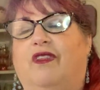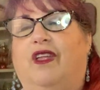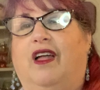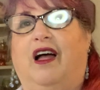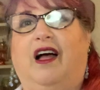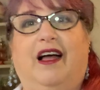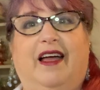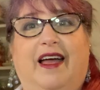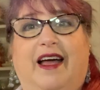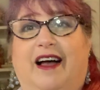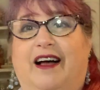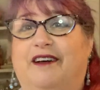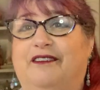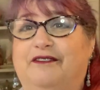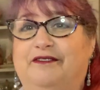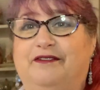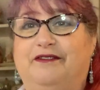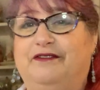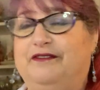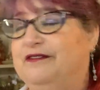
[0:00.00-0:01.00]
have,
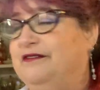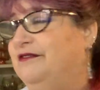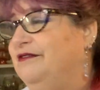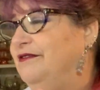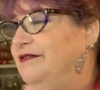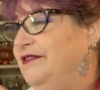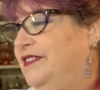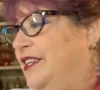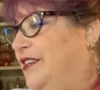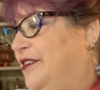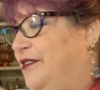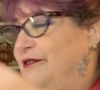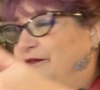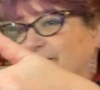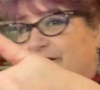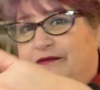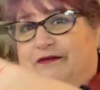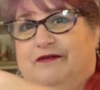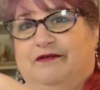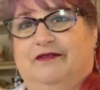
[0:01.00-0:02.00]
you know,
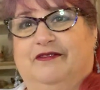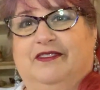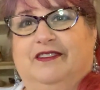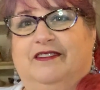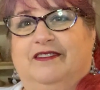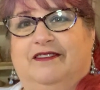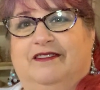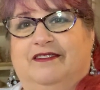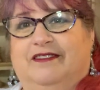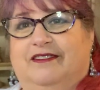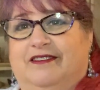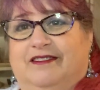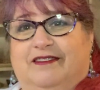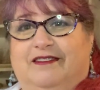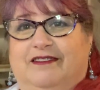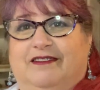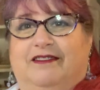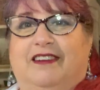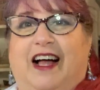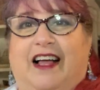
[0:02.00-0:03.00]

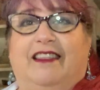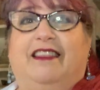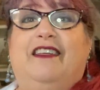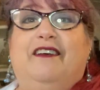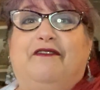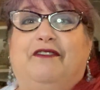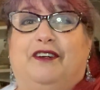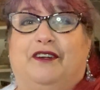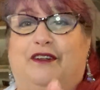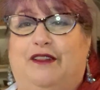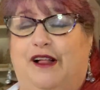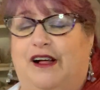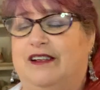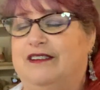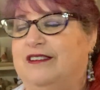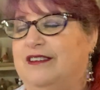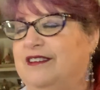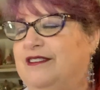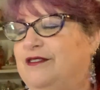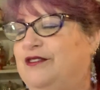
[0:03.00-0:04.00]
I live in a
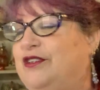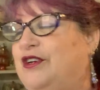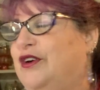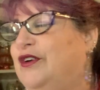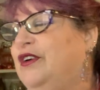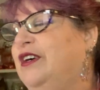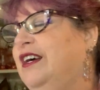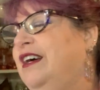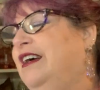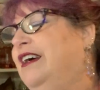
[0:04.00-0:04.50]
closet, so